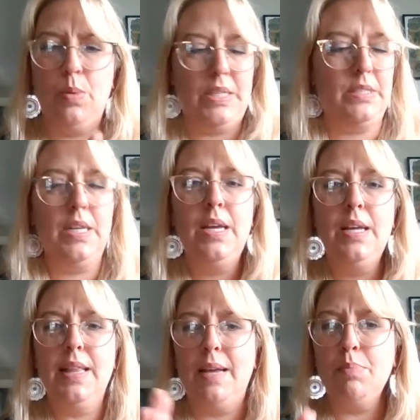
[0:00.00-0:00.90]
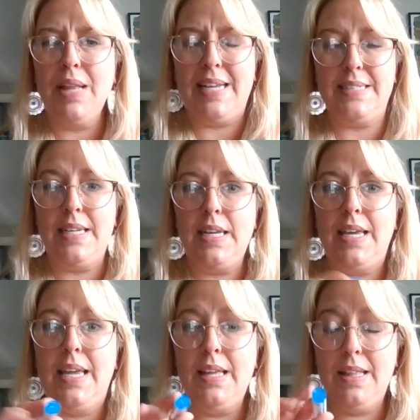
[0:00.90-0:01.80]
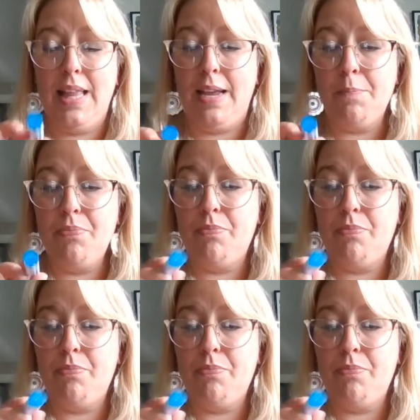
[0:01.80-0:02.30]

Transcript: ones, like plastic like